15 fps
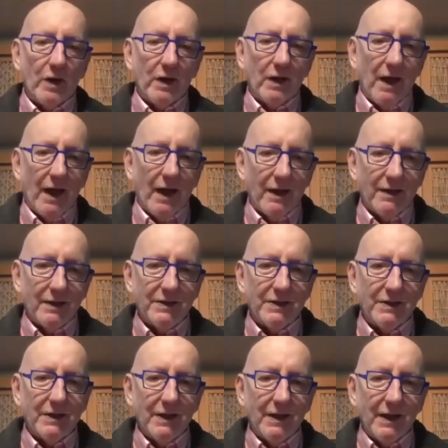has
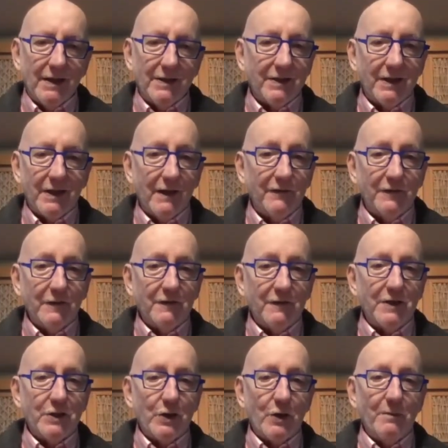is a gift of
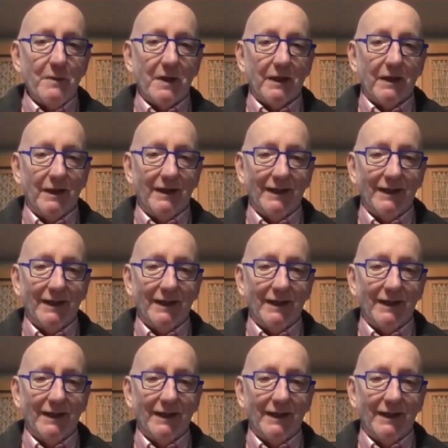discernment.